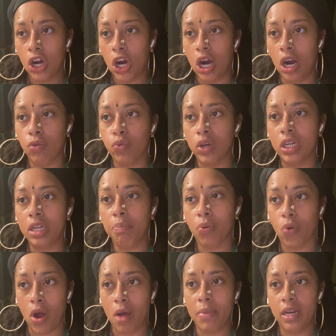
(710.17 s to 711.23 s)
are really
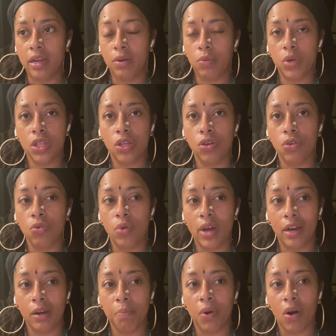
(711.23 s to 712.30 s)
prominent with you
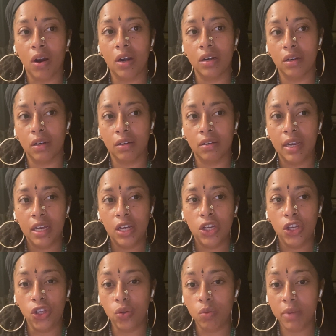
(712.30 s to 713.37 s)
and a partner.
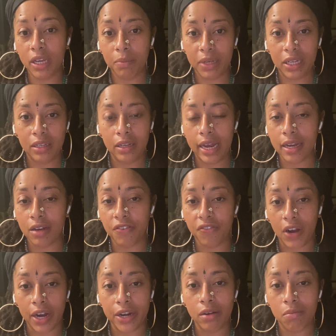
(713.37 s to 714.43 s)
You may be like a
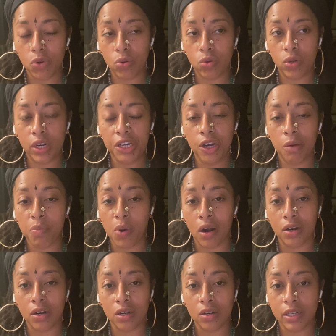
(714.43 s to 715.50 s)
fire moon and your
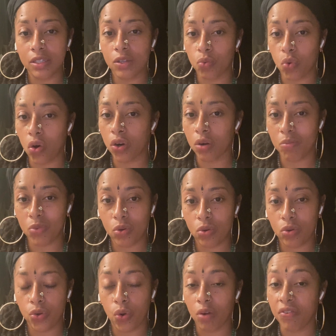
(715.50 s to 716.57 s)
partner is a water
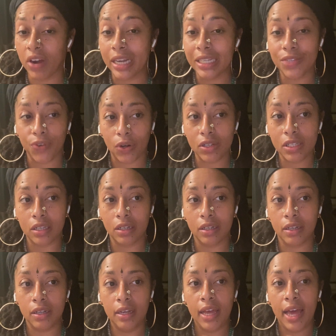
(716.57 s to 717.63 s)
moon, or vice versa.
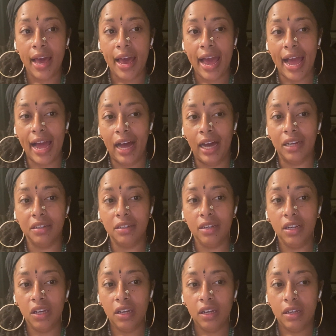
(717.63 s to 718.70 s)
And
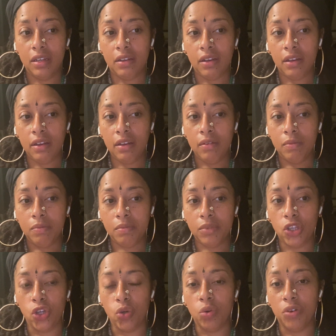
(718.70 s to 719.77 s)

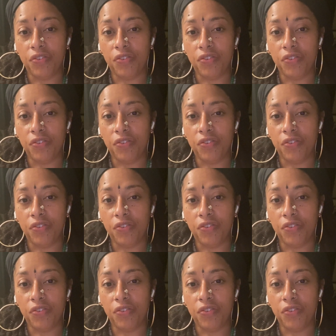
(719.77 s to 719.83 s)
you will